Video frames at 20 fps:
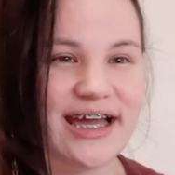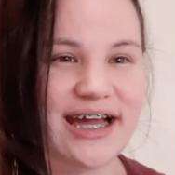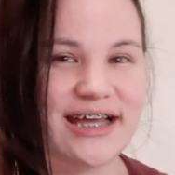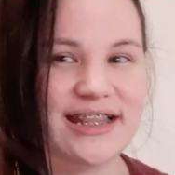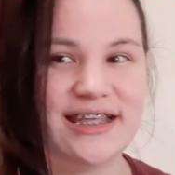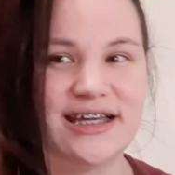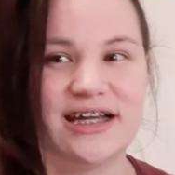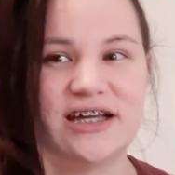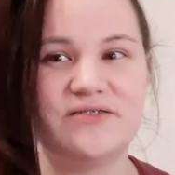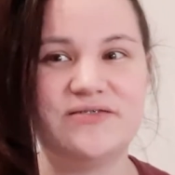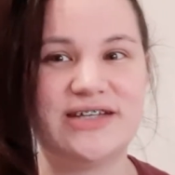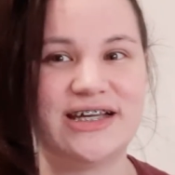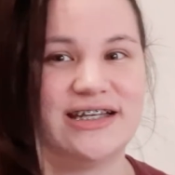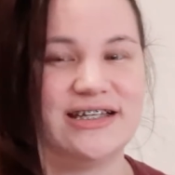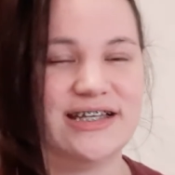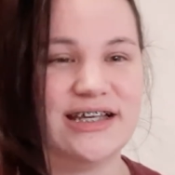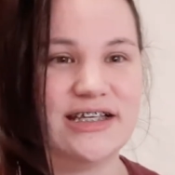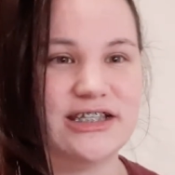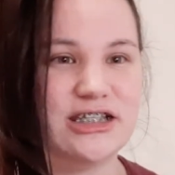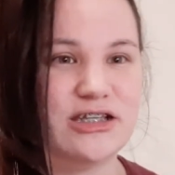I think I have 10
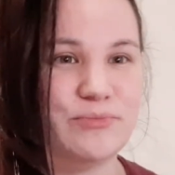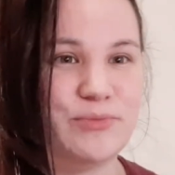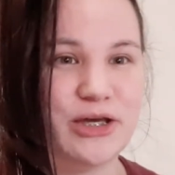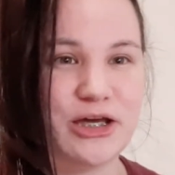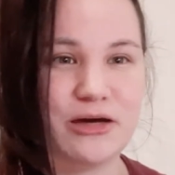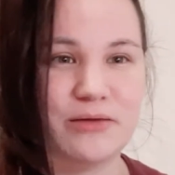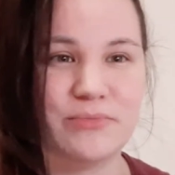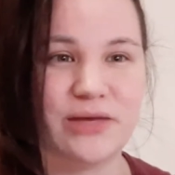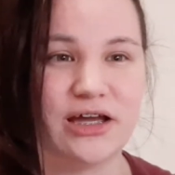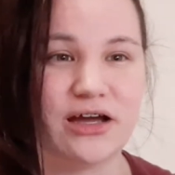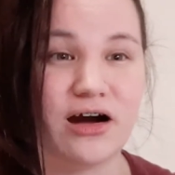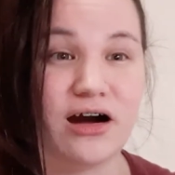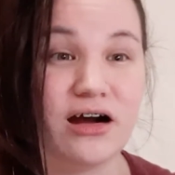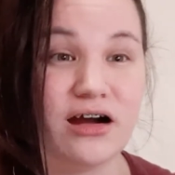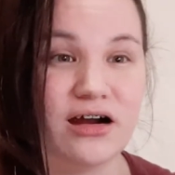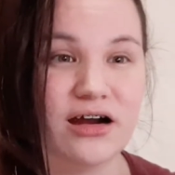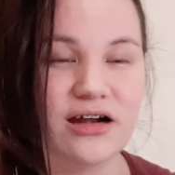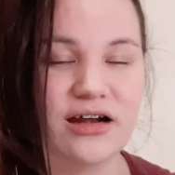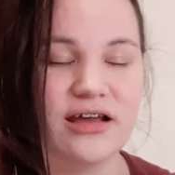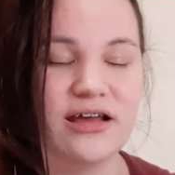days to pick up my
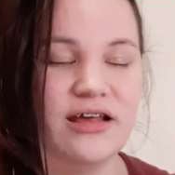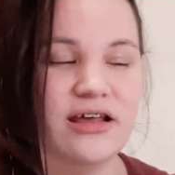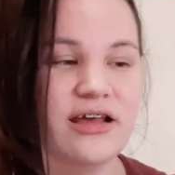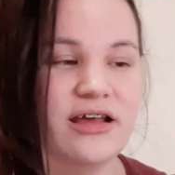card.